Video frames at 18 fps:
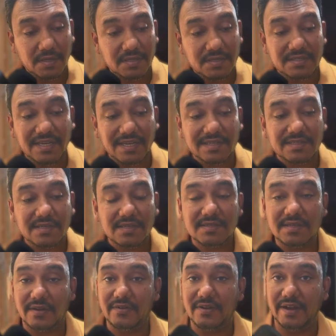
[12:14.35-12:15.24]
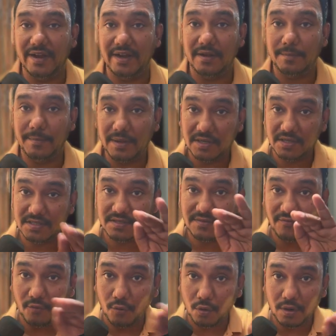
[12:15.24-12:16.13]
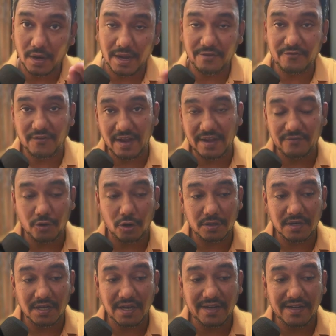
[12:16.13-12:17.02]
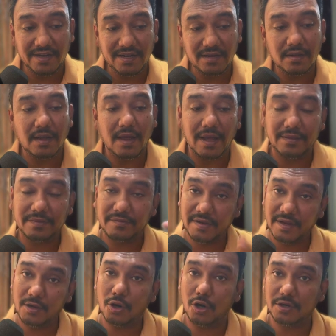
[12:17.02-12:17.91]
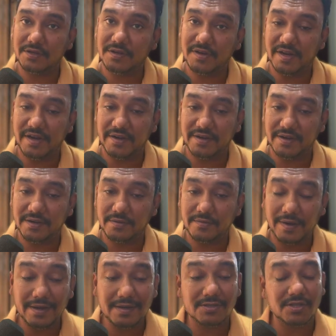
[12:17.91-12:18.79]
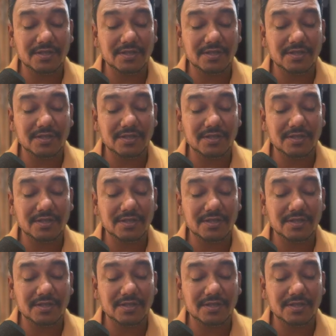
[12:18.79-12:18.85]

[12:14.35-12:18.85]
6, 7, 8, because 4 and 5 got deleted and 3 got created, right?